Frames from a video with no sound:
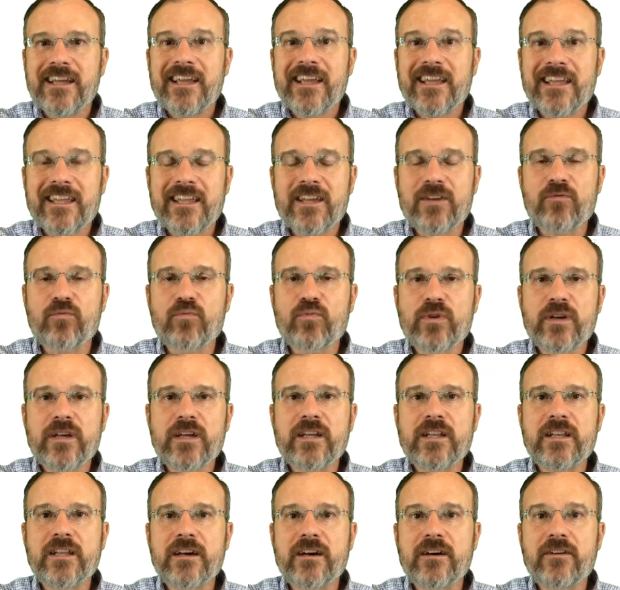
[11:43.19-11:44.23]
and get
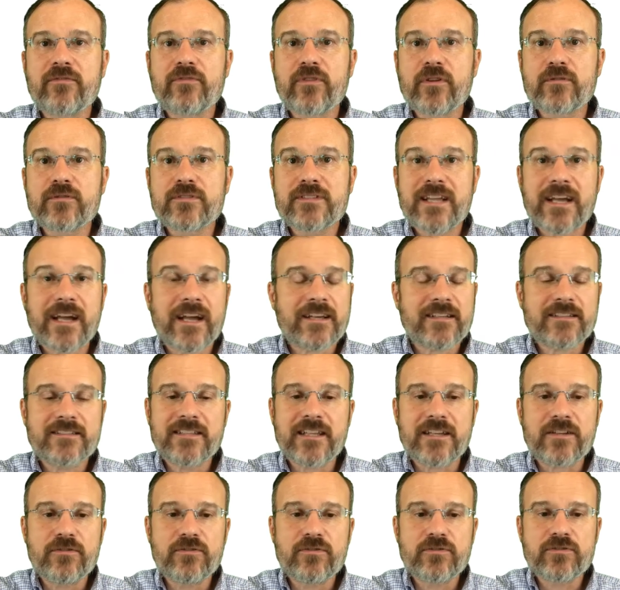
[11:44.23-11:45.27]
rid of those tasks
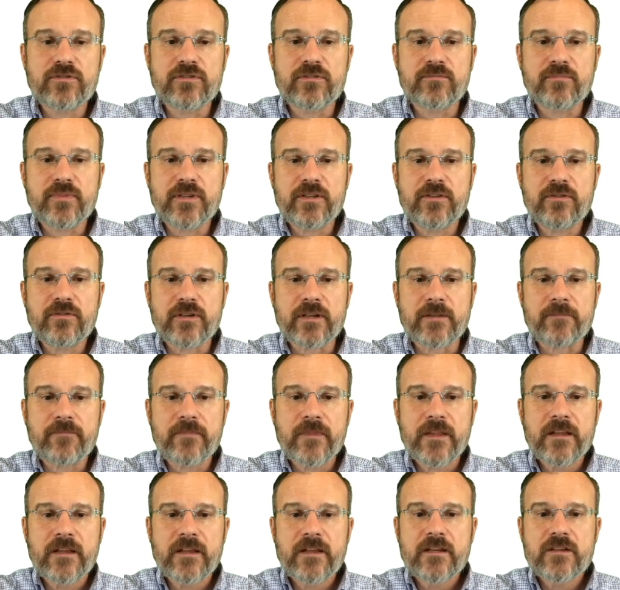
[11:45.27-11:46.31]
that you shouldn't be doing.
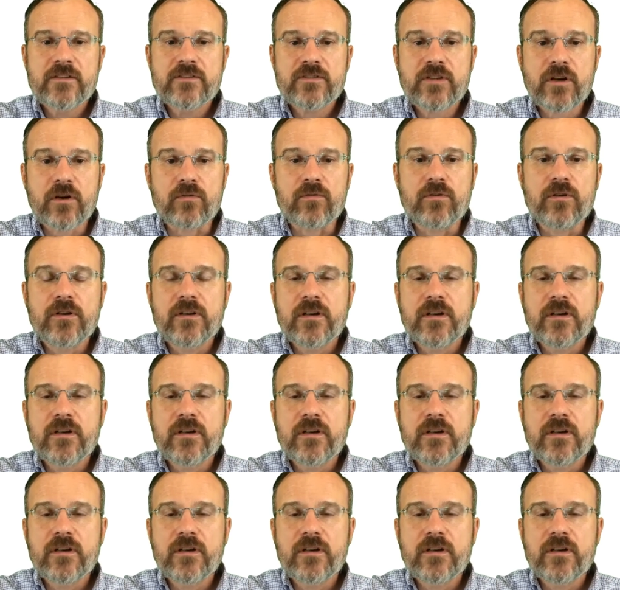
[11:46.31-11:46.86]
So